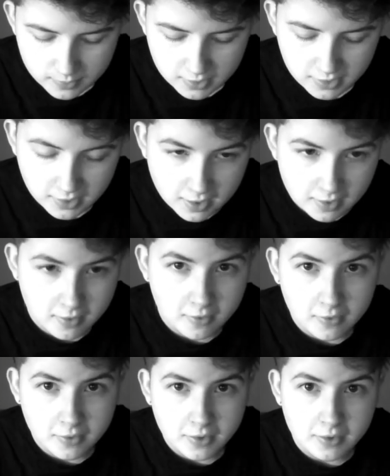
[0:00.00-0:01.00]
Again,
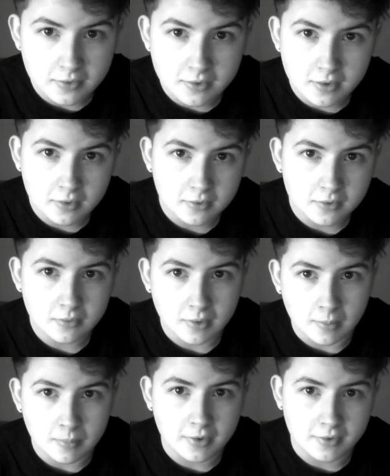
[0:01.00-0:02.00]
I didn't
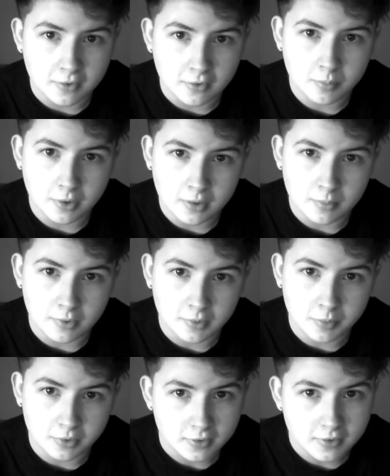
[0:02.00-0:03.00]
surround myself by the most
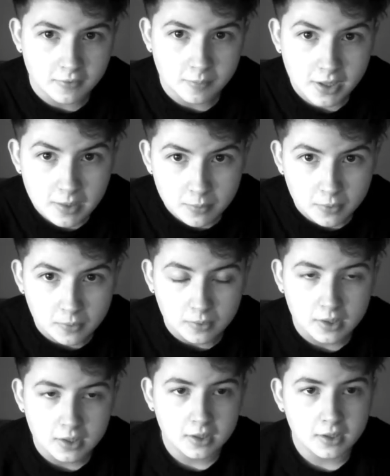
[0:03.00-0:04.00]
positive people.
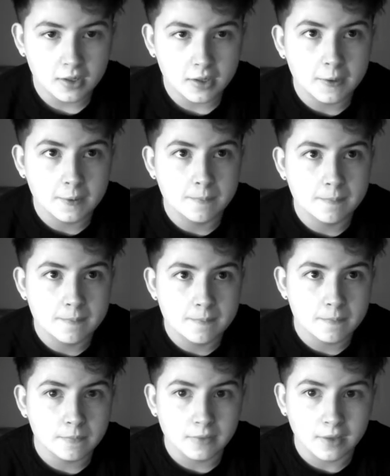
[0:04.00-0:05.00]

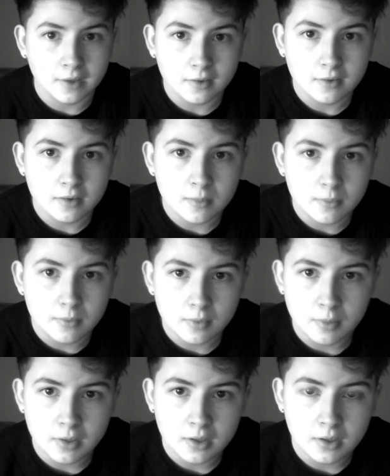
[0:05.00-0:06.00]
That seems to
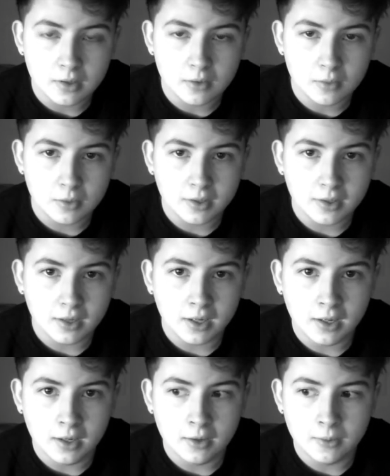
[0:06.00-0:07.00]
be quite
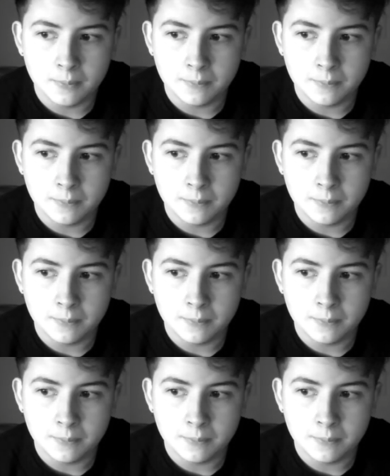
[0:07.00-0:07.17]
a